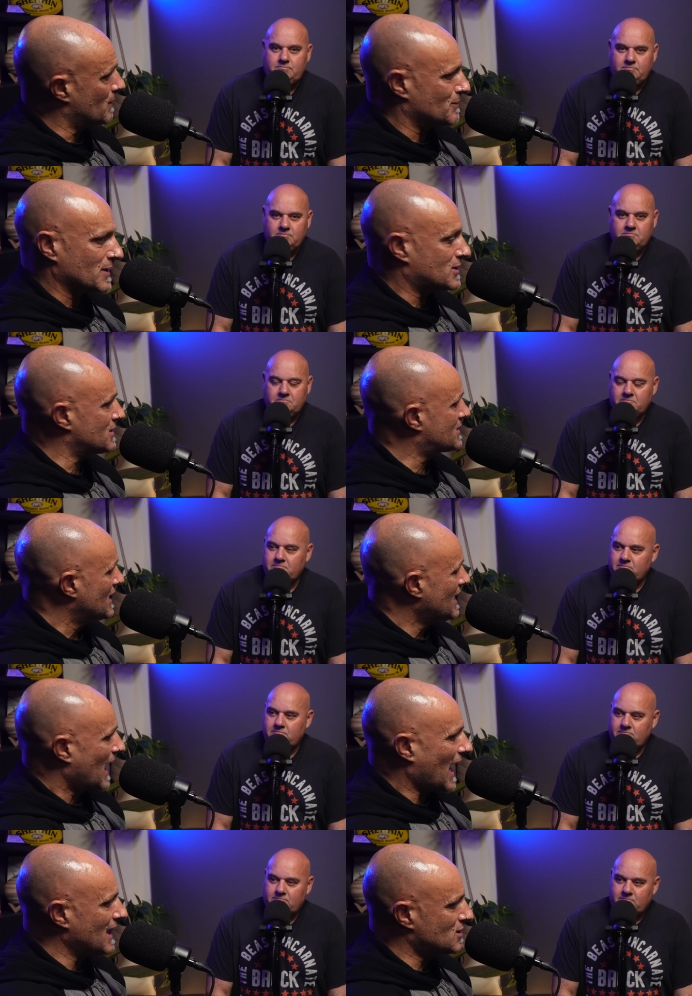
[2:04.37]
Speaker 1: but there's
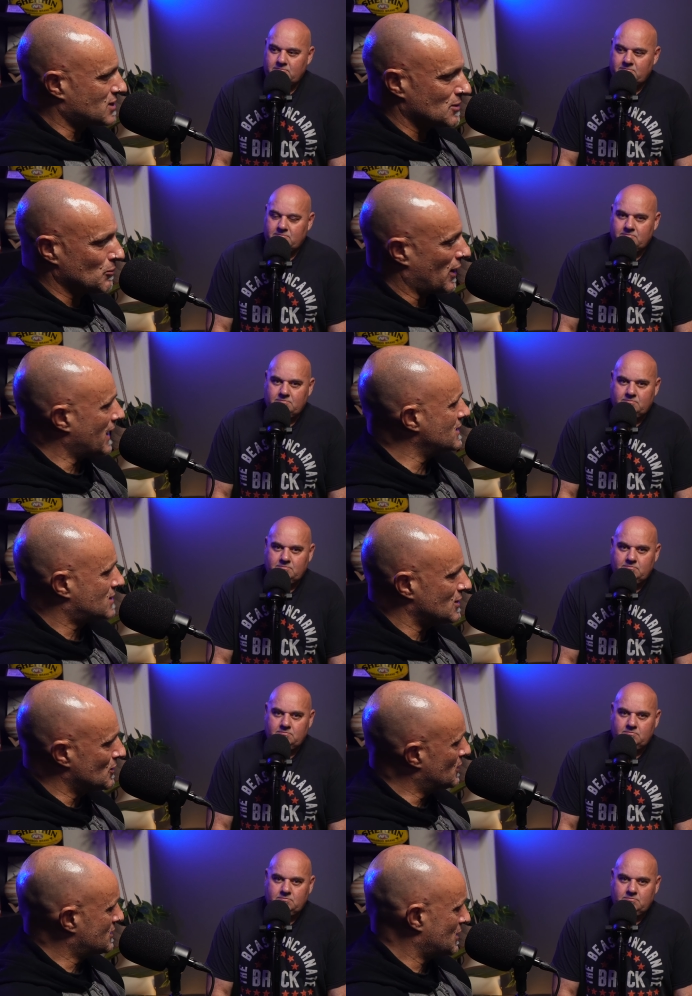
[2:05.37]
18, what,
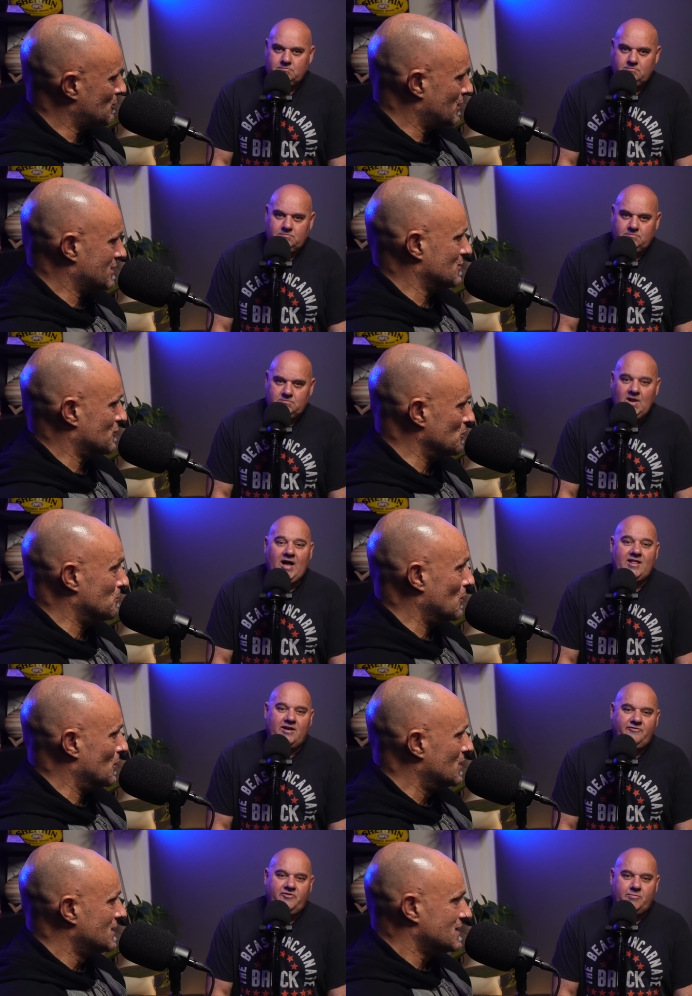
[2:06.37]
18, 19 rounds of
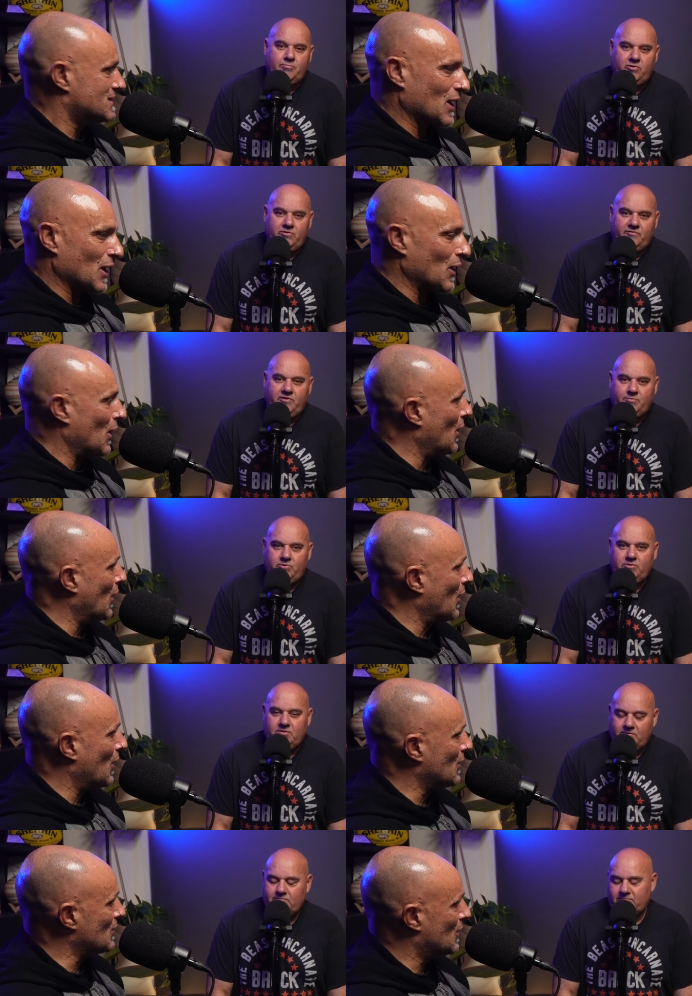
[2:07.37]
football. fair it's a point,
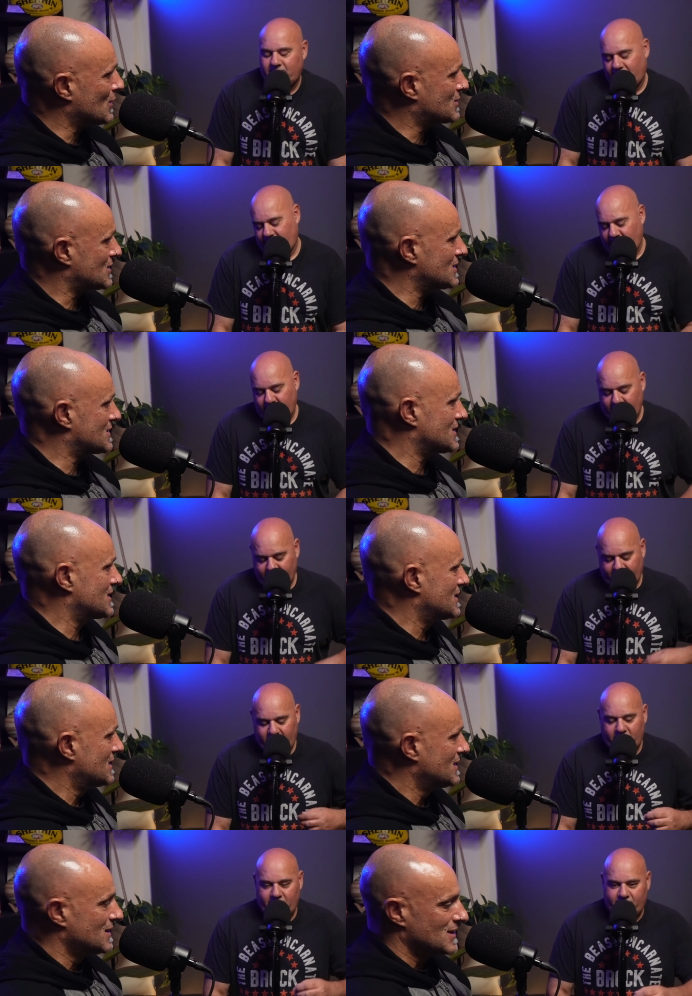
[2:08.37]
long, long season. Fair enough,
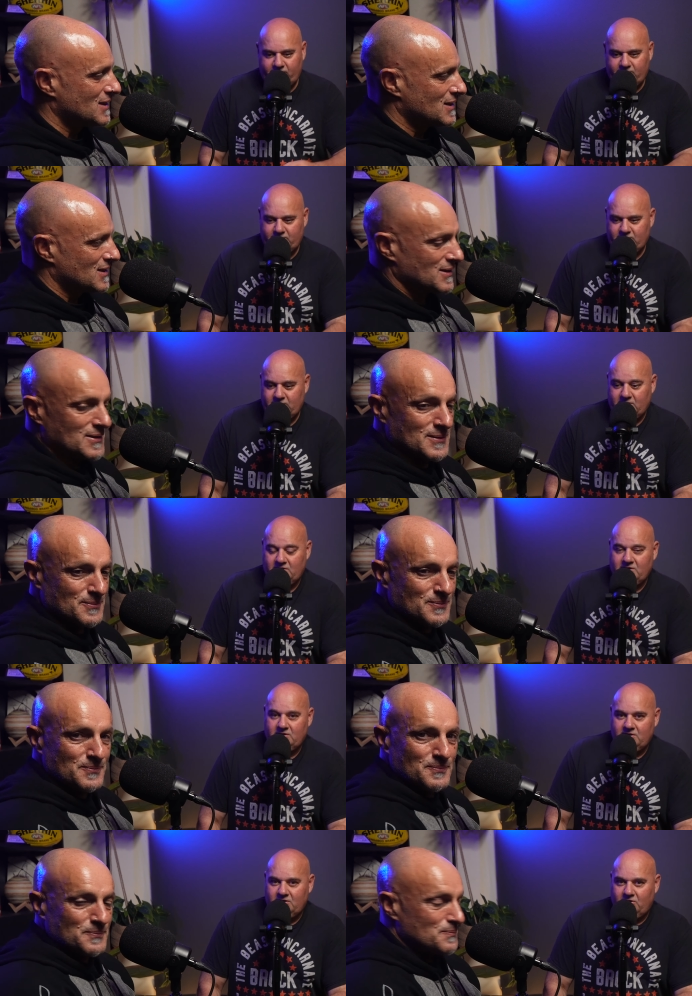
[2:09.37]
fair enough.
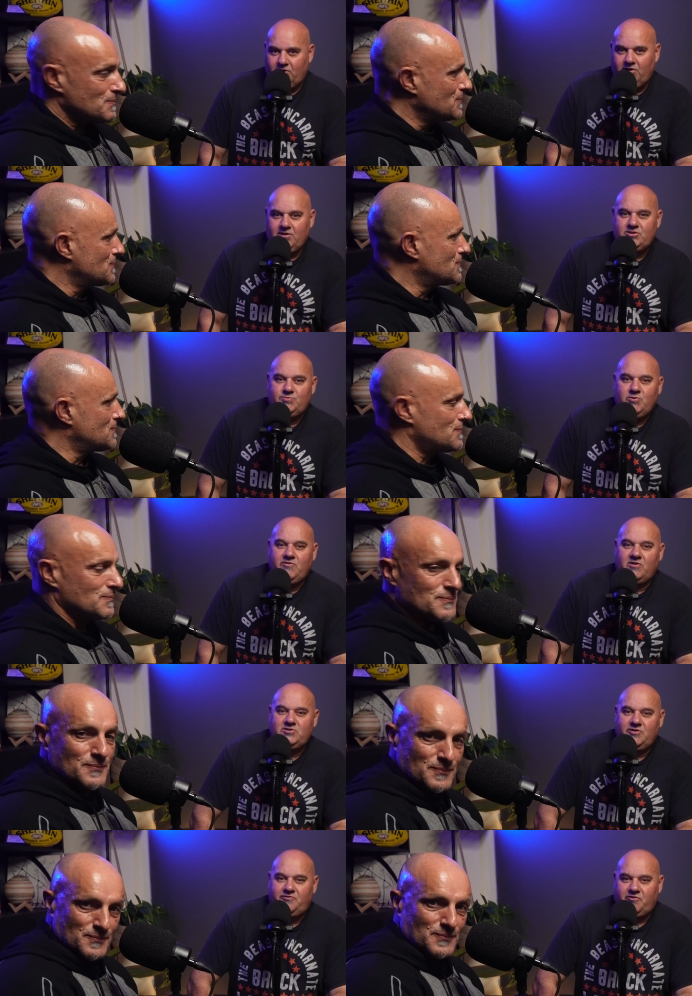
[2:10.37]
Speaker 2: All right, let's move on
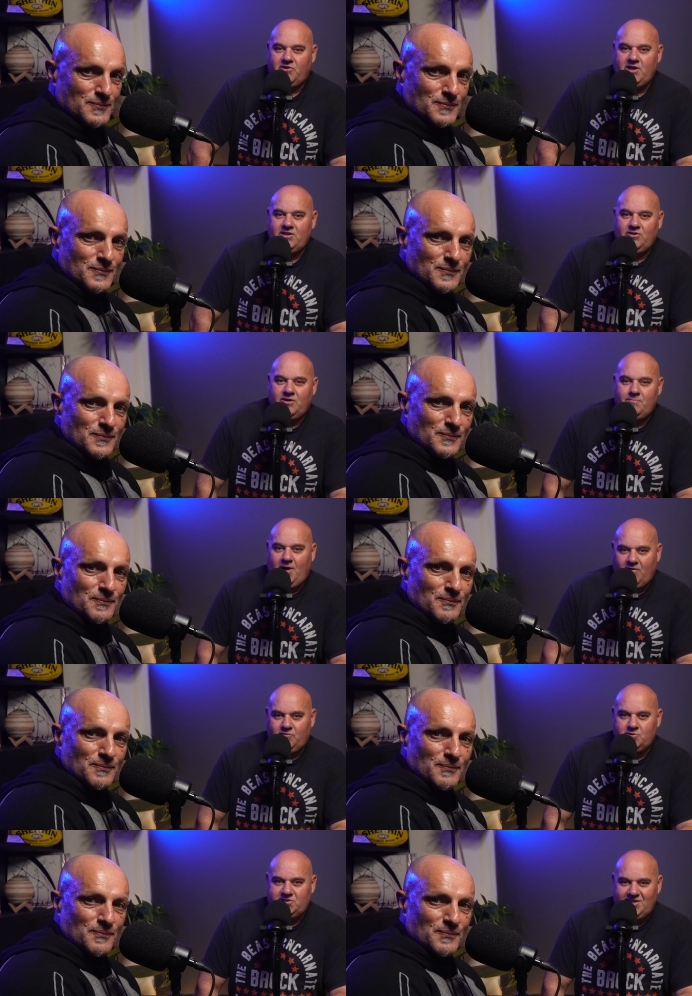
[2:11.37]
to Friday night,
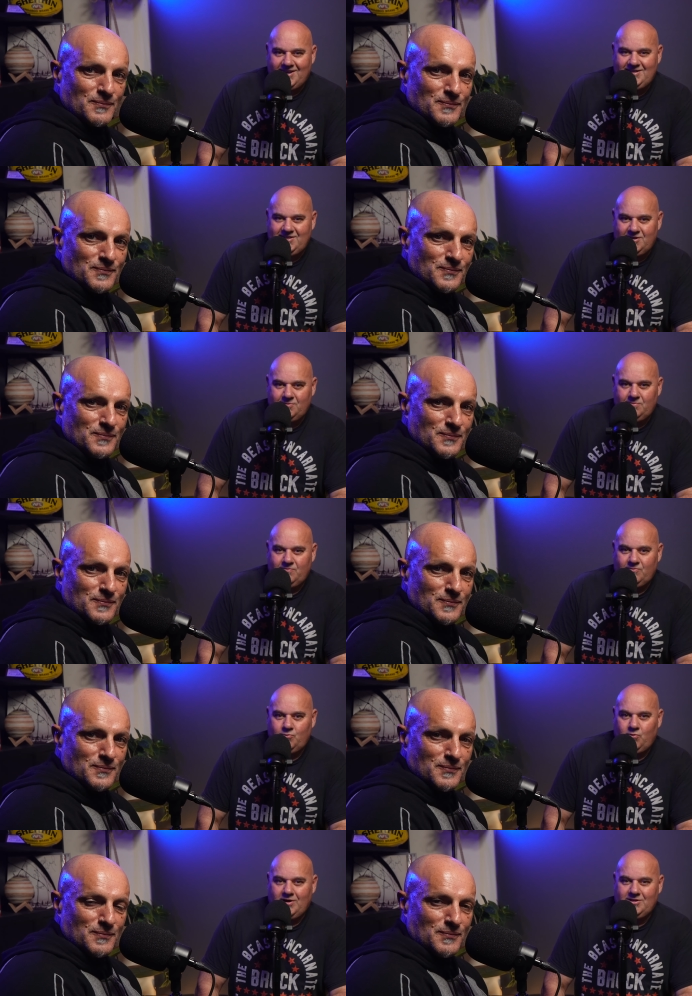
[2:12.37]
Marvel Stadium,
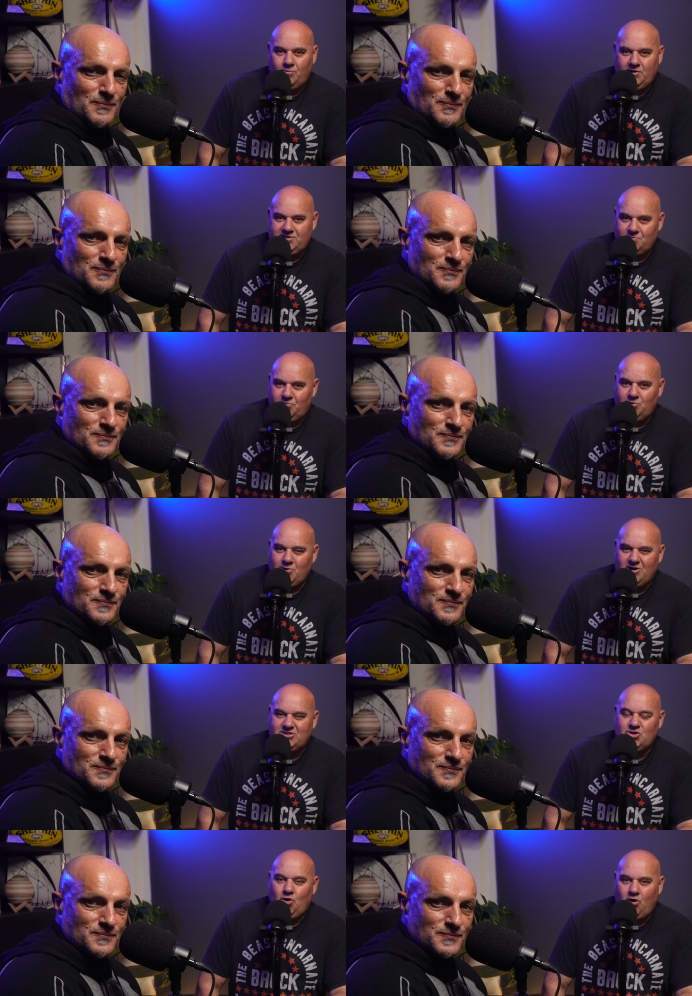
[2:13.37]
We had the Western
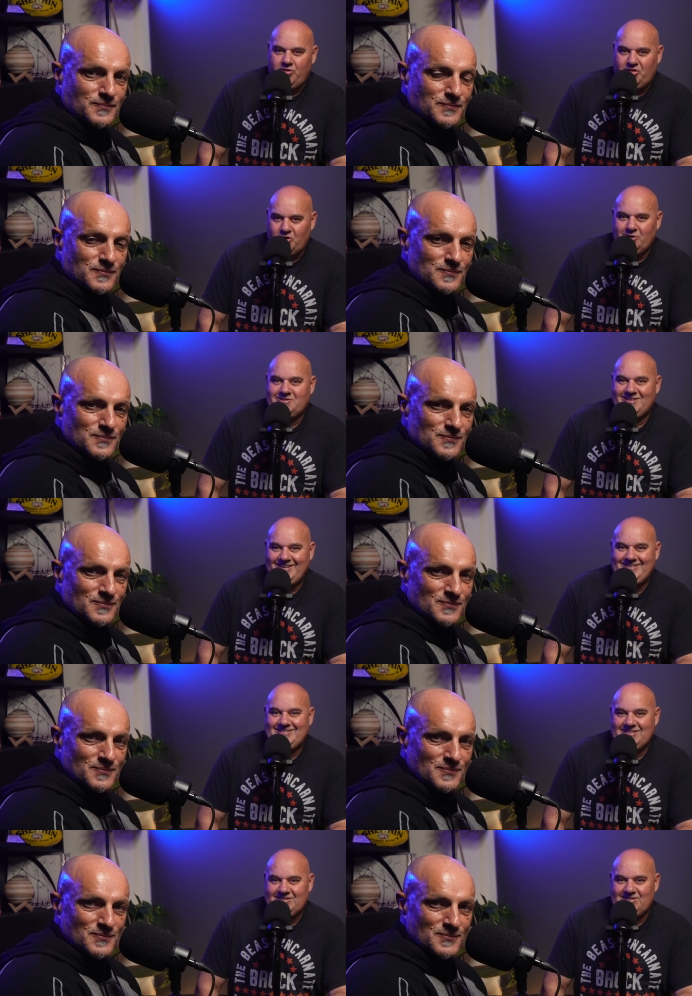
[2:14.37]
Bulldogs 9 13
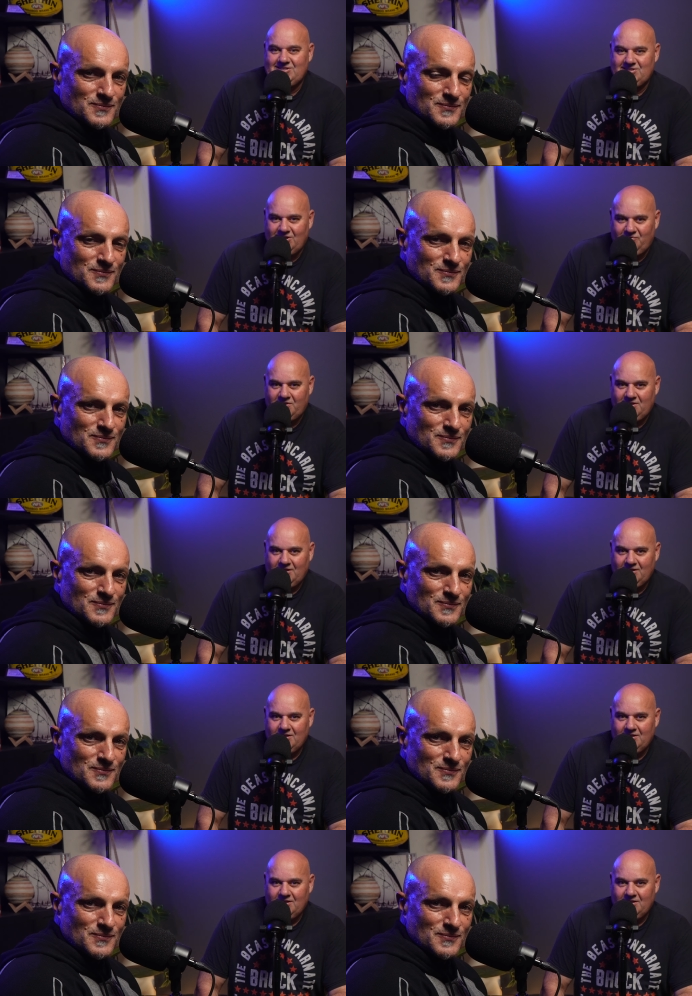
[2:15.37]
67